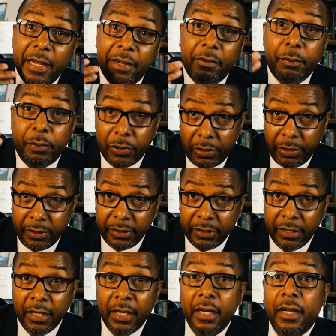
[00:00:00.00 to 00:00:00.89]
report.
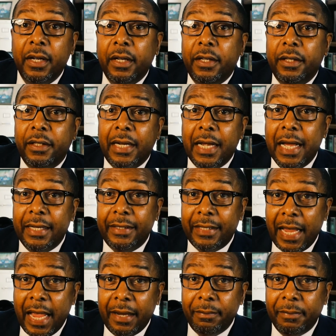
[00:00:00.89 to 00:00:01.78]

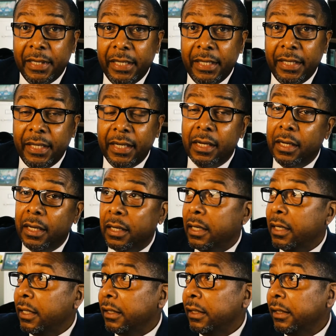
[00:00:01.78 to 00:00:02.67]
Contact me,
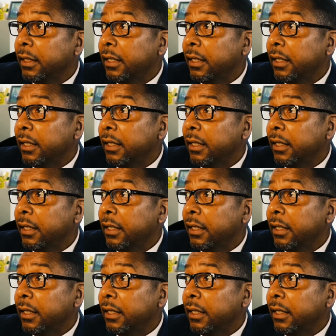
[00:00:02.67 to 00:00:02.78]
or